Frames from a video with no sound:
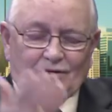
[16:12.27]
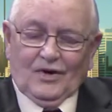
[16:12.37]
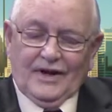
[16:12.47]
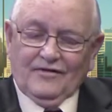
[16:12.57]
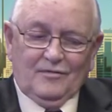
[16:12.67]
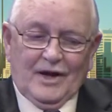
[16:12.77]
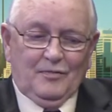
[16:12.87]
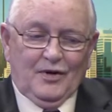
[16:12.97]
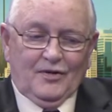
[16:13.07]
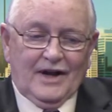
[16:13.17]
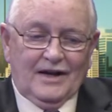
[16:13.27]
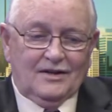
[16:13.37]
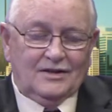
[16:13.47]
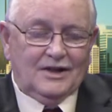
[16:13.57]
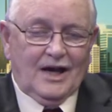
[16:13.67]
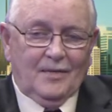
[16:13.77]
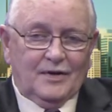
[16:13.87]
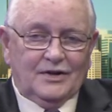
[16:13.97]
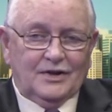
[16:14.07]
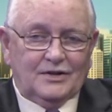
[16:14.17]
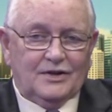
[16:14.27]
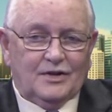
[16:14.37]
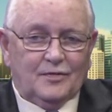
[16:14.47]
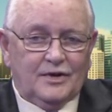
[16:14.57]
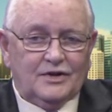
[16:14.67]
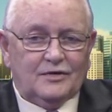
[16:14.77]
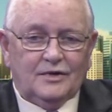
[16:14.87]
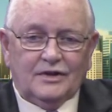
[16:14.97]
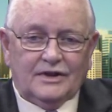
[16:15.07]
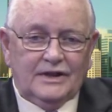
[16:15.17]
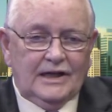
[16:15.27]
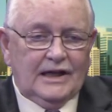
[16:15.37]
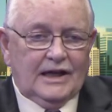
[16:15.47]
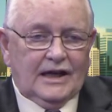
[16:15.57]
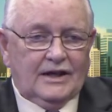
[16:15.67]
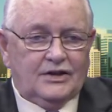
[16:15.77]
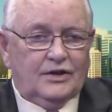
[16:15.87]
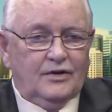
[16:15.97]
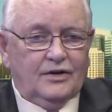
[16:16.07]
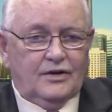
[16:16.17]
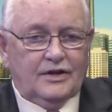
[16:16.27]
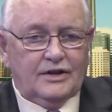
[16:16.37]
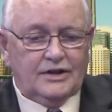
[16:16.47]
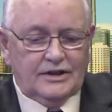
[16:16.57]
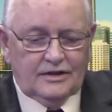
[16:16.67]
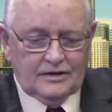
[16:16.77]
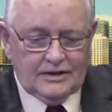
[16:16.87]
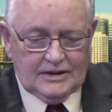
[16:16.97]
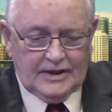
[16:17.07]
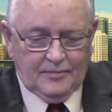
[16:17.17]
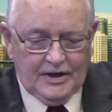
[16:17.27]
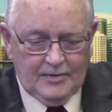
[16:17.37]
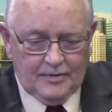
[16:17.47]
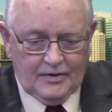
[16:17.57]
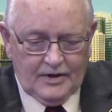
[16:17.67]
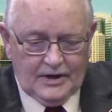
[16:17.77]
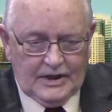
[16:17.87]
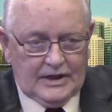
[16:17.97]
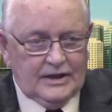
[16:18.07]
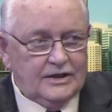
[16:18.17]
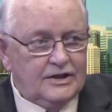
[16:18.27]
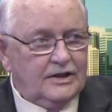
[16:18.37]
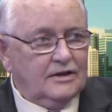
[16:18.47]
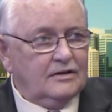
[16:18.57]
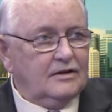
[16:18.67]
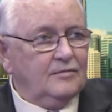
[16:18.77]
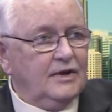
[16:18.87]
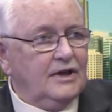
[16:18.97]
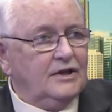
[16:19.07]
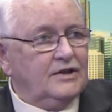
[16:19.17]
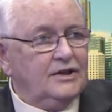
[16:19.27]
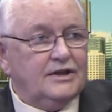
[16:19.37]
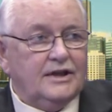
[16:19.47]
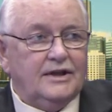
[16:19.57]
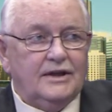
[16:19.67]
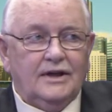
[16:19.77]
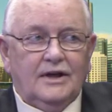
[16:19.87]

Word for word: One of them I put right on top and took to the principal, and I showed her, and she looked at that paper, and she looked at me, and she said,